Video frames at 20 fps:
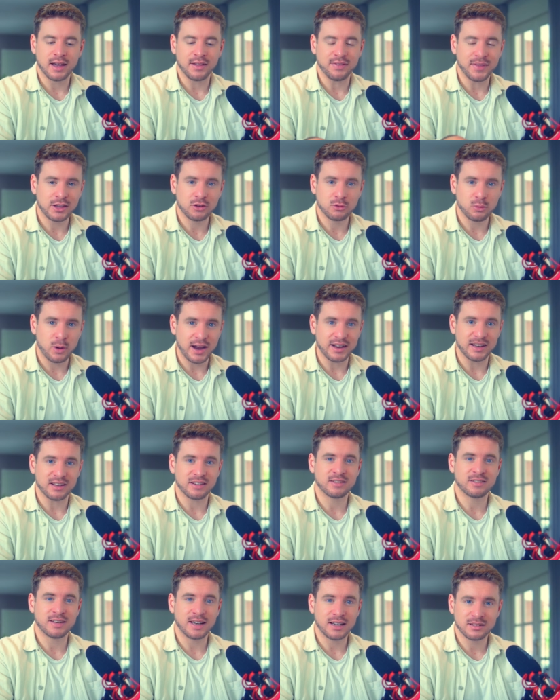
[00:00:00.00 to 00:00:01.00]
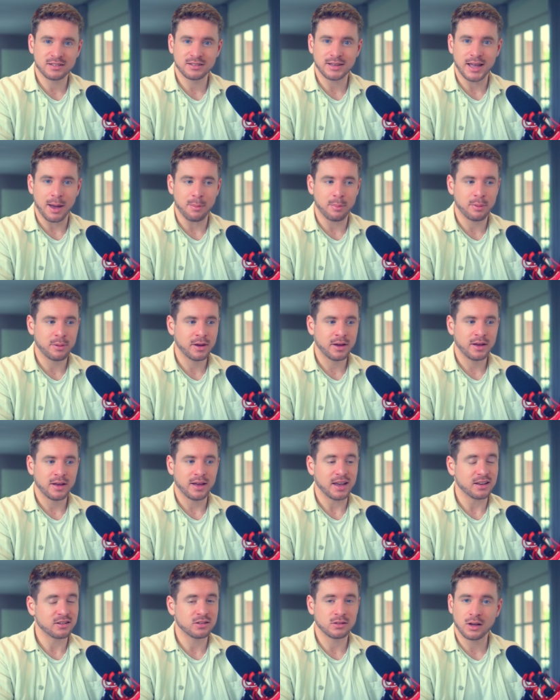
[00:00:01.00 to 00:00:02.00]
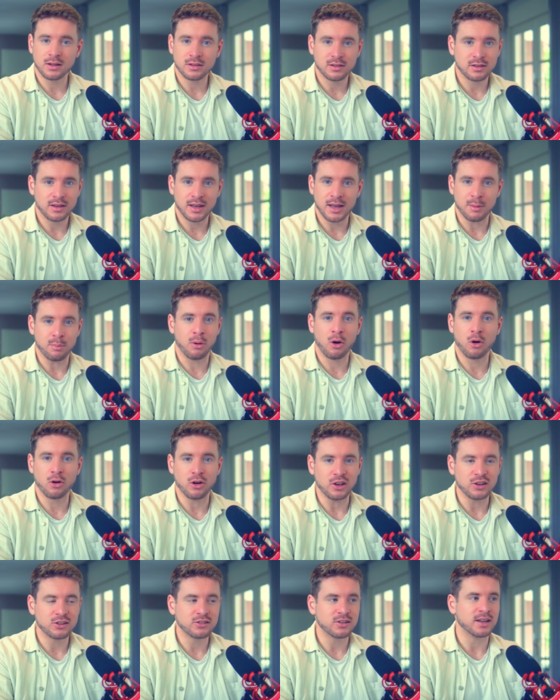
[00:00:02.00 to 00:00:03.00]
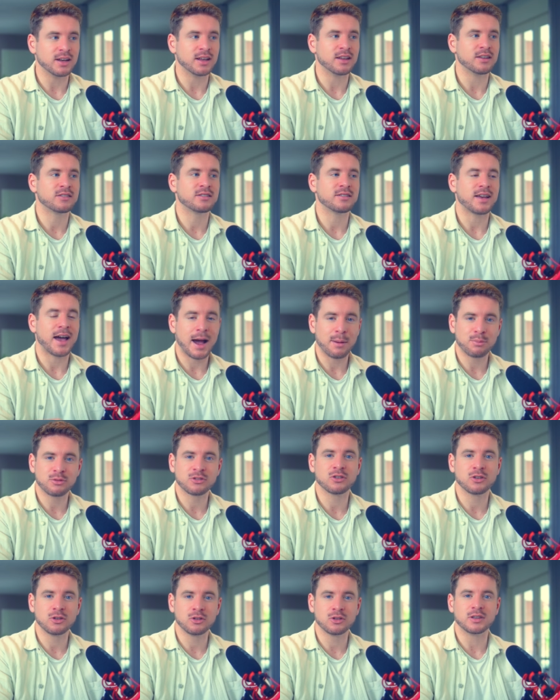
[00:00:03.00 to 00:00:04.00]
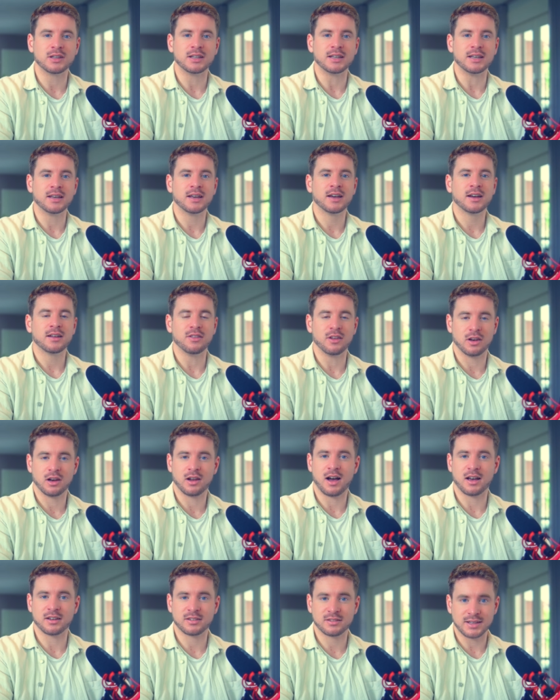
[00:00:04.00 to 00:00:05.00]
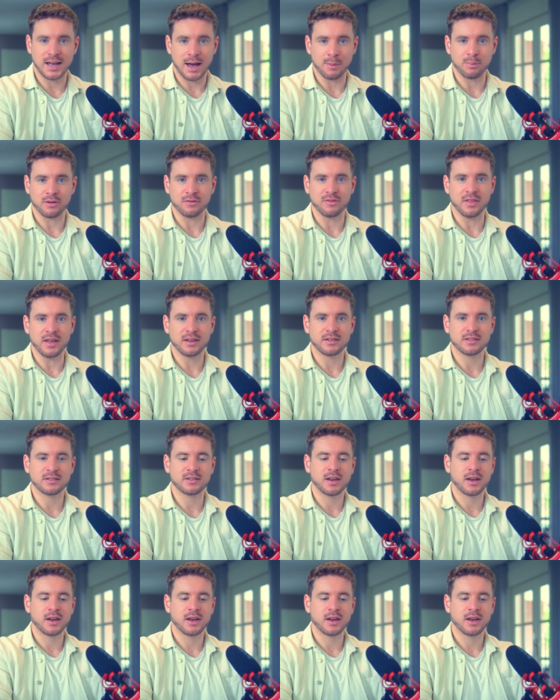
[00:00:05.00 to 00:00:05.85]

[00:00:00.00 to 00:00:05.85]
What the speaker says: And that's why this 6th step is not a bonus. It is absolutely the last step of this.